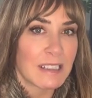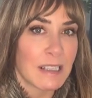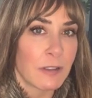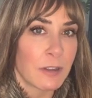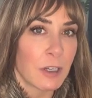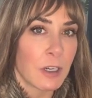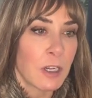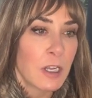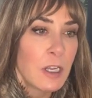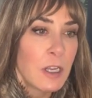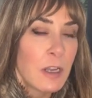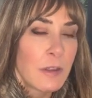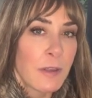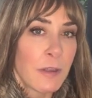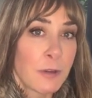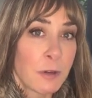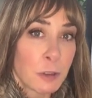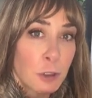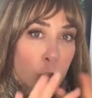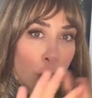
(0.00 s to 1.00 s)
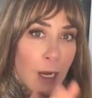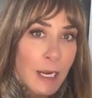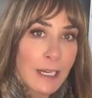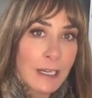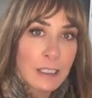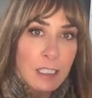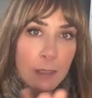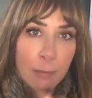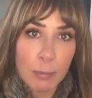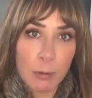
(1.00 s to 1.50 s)
that they're
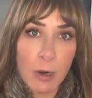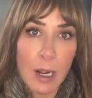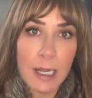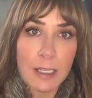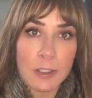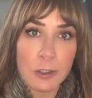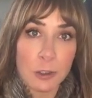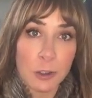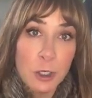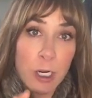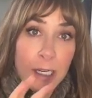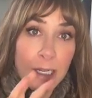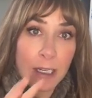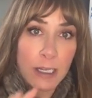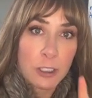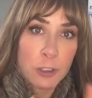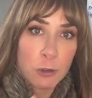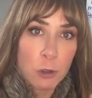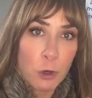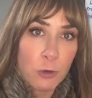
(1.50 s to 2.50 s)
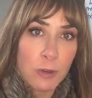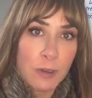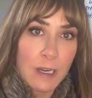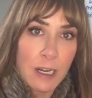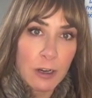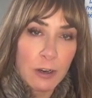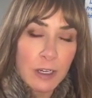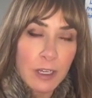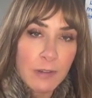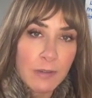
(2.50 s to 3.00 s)
trying to suppress or trying to control the
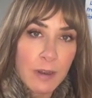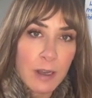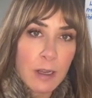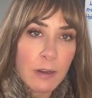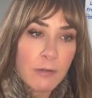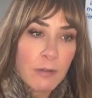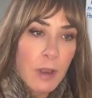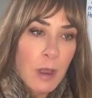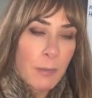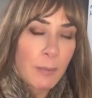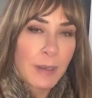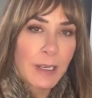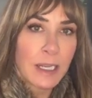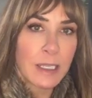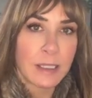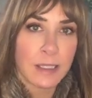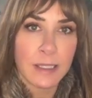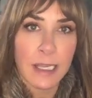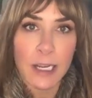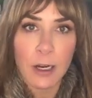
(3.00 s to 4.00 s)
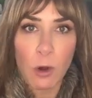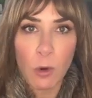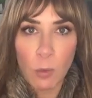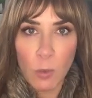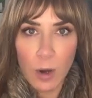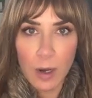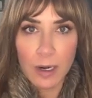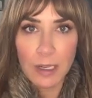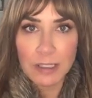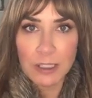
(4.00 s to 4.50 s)
narrative of, because they don't
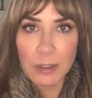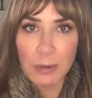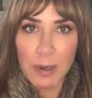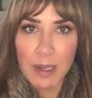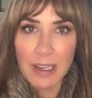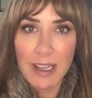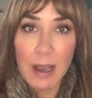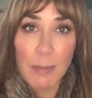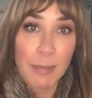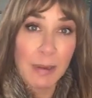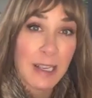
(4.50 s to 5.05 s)
want us to wake up.